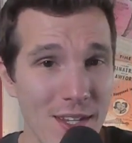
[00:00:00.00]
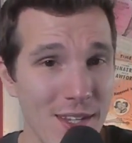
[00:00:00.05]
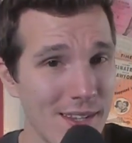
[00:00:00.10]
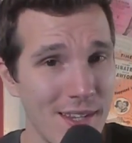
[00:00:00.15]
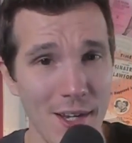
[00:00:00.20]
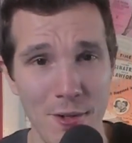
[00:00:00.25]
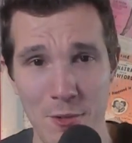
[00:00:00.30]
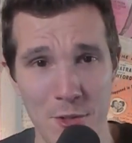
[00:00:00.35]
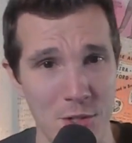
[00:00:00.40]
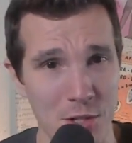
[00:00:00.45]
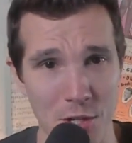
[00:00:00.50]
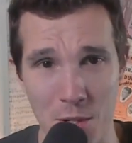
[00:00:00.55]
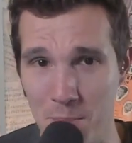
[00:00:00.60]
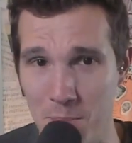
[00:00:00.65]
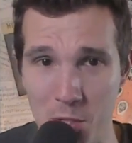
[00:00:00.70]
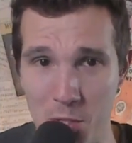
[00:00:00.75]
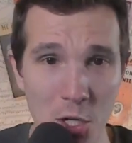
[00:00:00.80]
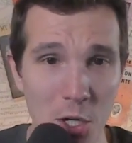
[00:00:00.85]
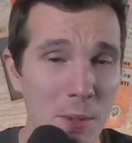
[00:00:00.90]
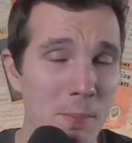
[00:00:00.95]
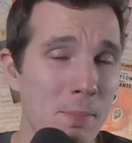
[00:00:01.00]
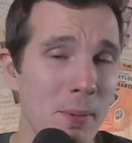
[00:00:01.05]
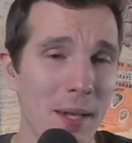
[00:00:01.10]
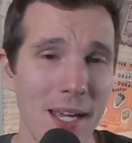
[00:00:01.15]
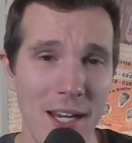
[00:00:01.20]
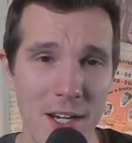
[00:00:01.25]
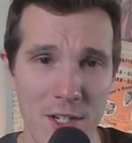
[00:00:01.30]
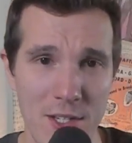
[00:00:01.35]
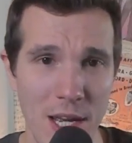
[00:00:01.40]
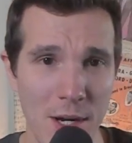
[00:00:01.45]
There was some good
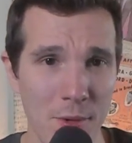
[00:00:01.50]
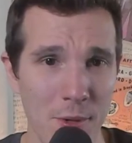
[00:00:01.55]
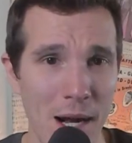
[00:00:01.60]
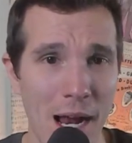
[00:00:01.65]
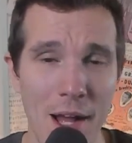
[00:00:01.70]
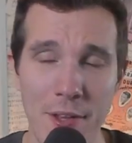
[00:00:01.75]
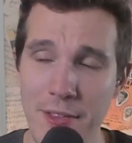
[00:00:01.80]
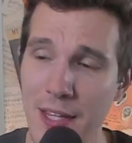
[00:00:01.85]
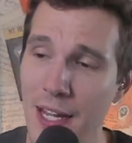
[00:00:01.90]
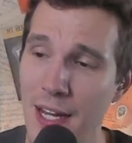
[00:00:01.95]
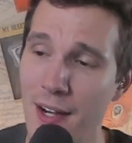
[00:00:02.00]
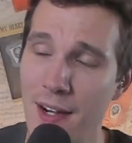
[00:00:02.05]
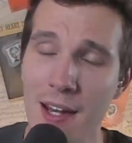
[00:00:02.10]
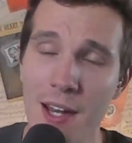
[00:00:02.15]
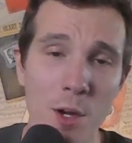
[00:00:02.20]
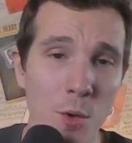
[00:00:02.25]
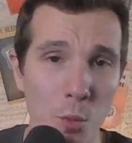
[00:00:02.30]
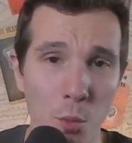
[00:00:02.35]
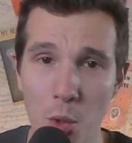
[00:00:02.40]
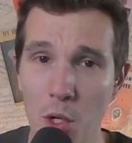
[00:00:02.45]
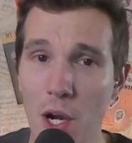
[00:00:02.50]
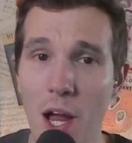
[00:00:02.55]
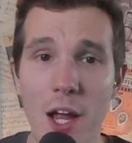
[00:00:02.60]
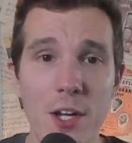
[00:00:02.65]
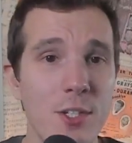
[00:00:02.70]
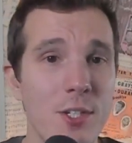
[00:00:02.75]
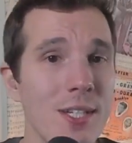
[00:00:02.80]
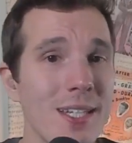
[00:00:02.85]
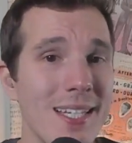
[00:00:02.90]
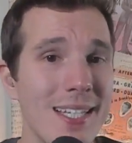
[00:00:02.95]
players that were out there. We're on
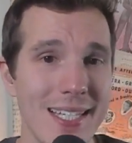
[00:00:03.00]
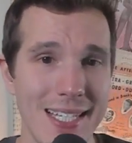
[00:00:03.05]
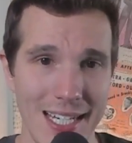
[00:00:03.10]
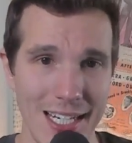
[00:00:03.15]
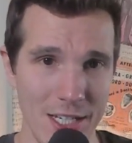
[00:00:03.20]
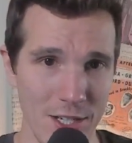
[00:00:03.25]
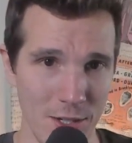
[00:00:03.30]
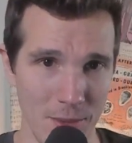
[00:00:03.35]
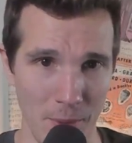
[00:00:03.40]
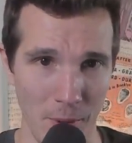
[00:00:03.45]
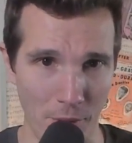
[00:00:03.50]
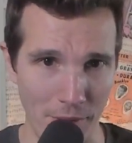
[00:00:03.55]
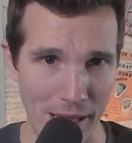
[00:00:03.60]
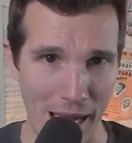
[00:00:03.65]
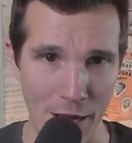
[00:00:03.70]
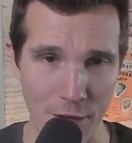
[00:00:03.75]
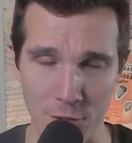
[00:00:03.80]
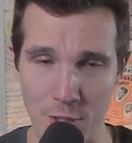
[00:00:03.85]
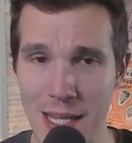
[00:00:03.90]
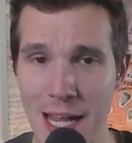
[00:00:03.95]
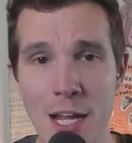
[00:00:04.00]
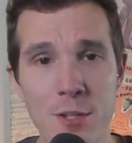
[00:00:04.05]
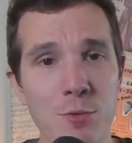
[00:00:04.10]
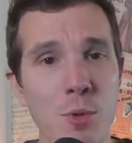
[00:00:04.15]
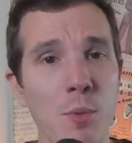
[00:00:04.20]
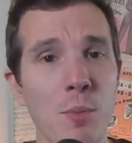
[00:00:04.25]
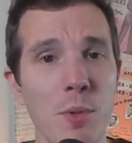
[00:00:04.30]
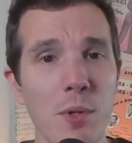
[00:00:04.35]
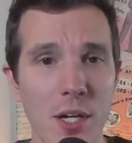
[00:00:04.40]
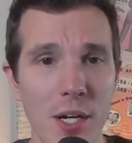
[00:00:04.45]
to the Senior Bowl now. So that's
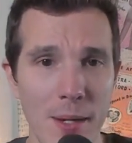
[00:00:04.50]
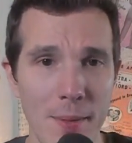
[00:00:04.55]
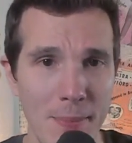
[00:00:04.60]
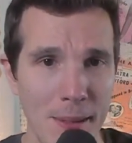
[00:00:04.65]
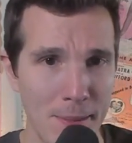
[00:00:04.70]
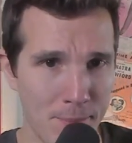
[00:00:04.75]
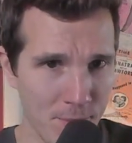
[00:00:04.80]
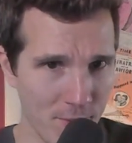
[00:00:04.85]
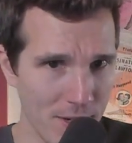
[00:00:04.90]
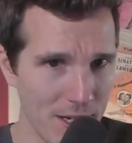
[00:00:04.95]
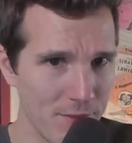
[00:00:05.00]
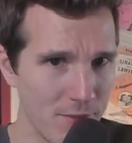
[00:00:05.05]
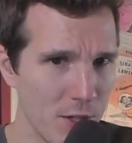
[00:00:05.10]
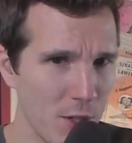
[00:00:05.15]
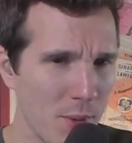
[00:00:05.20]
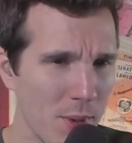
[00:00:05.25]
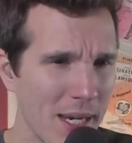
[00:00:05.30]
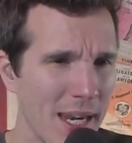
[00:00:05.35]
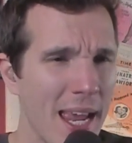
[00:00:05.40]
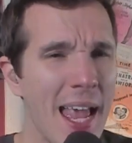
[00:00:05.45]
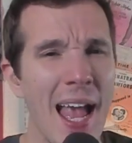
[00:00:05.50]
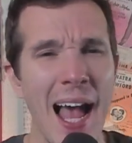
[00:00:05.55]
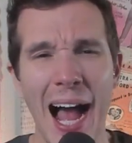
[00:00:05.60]
what we're going to be previewing.